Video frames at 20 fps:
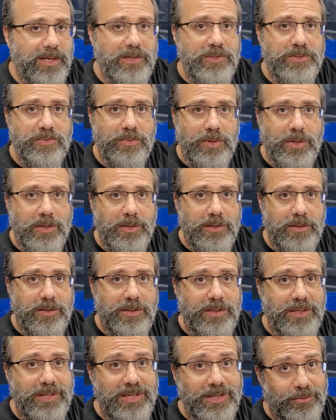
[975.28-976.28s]
Guess what?
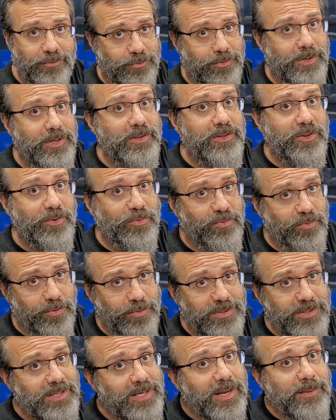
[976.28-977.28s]
The
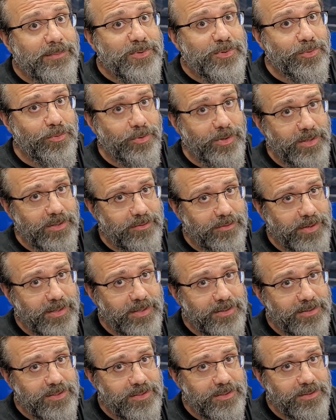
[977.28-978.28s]
14 amps red
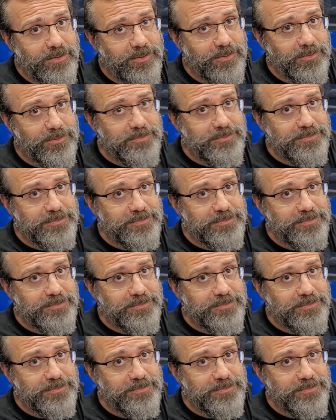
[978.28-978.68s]
ring too.